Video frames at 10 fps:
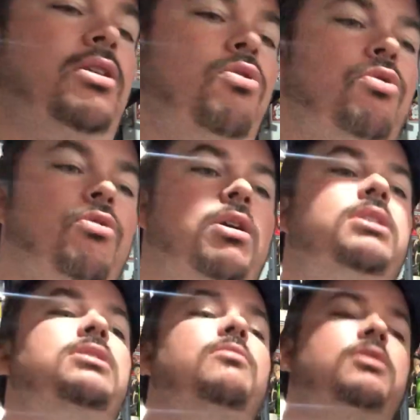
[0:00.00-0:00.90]
they don't
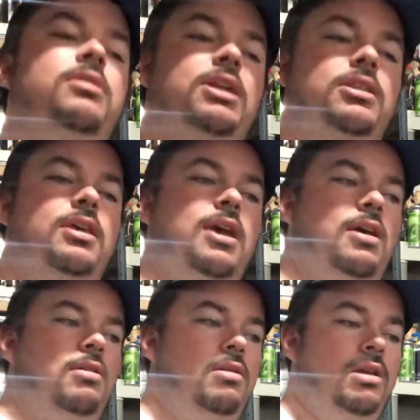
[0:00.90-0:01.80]
grade something like
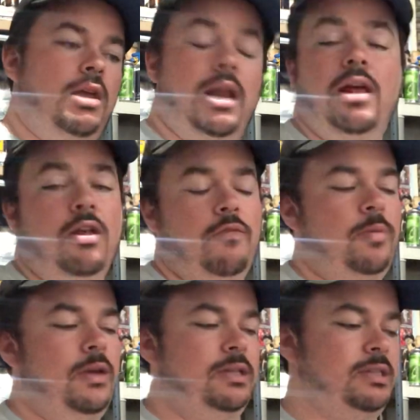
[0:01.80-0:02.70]
that. And I love
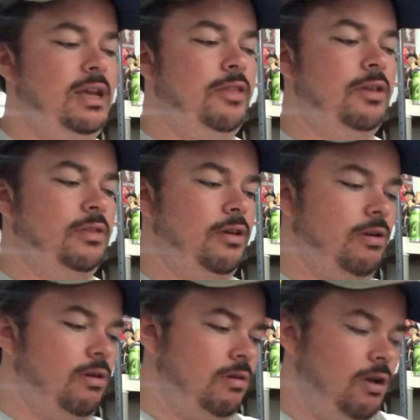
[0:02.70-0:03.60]
PSA. I think
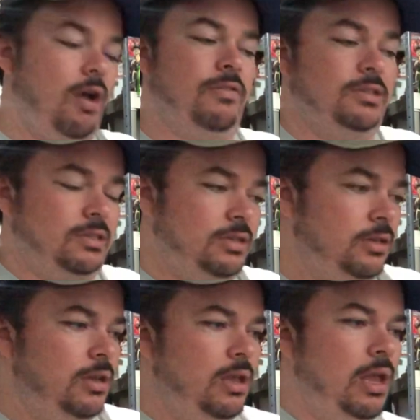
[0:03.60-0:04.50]
they're, obviously,
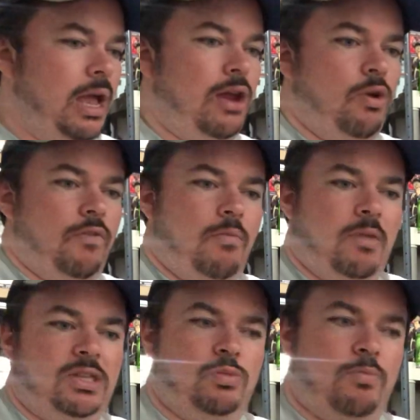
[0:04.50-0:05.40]
I don't even
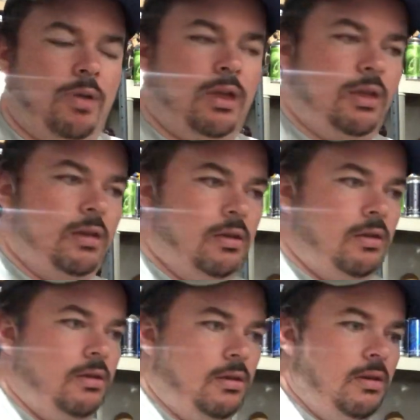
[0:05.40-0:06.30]
mess with Beckett,
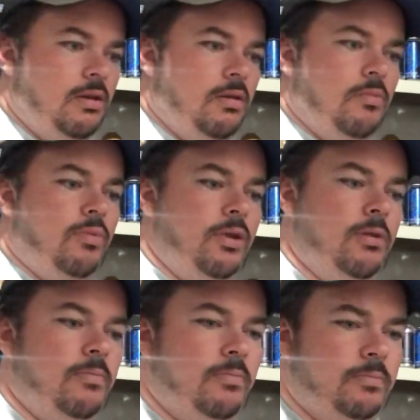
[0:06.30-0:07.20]
but